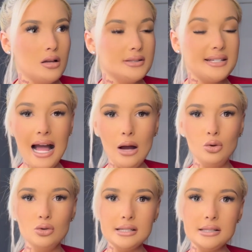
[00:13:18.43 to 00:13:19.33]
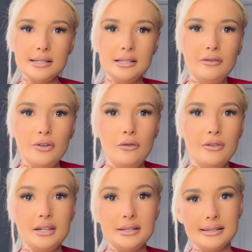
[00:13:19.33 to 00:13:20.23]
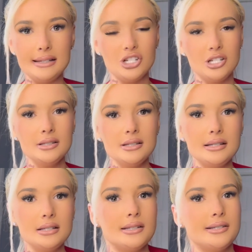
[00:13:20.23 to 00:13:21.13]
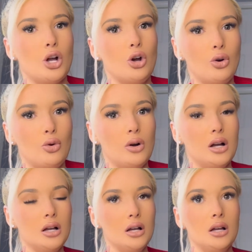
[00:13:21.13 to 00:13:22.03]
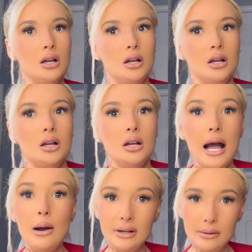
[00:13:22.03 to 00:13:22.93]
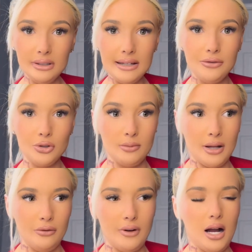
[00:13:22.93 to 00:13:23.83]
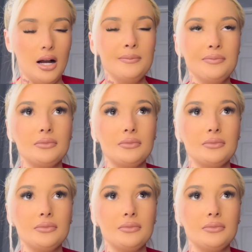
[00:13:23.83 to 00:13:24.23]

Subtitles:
towels and stuff over the incisions so I wouldn't bleed through my new faja.